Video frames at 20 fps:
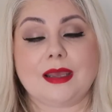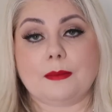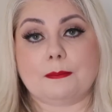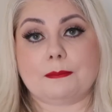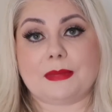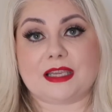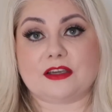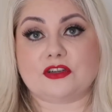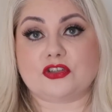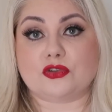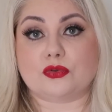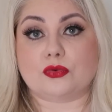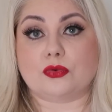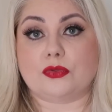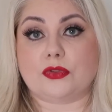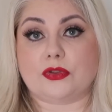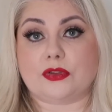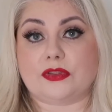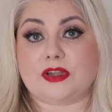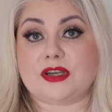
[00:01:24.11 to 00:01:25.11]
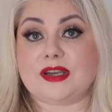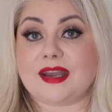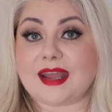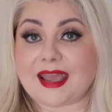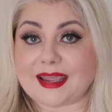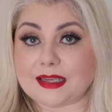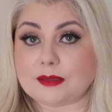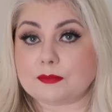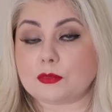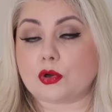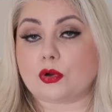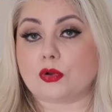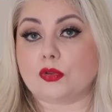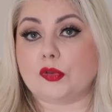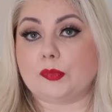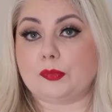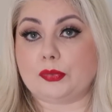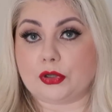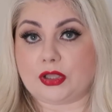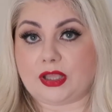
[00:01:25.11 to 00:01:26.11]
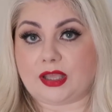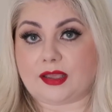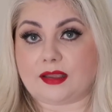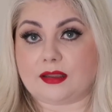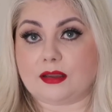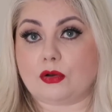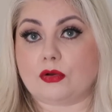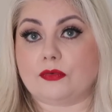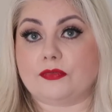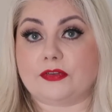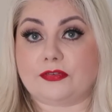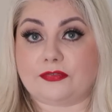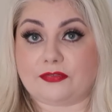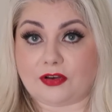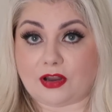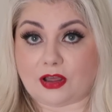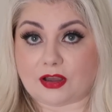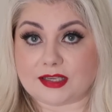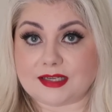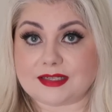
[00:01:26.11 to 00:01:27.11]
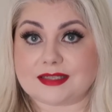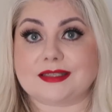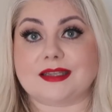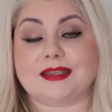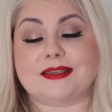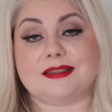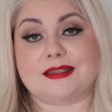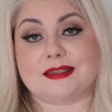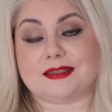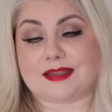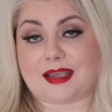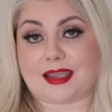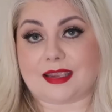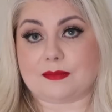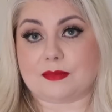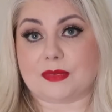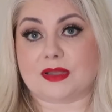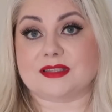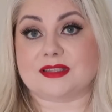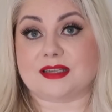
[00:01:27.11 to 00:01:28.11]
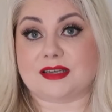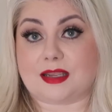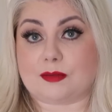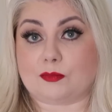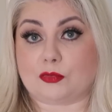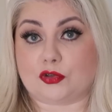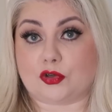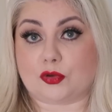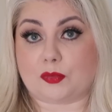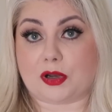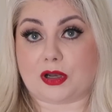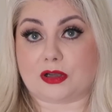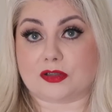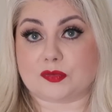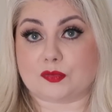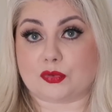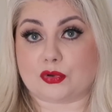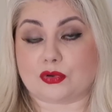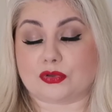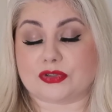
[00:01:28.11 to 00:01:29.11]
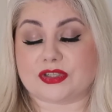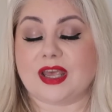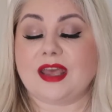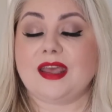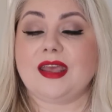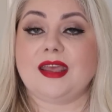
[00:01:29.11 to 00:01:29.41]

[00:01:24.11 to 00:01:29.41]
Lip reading: make sure that the name on the booking of the flight is the same as the name on your passport.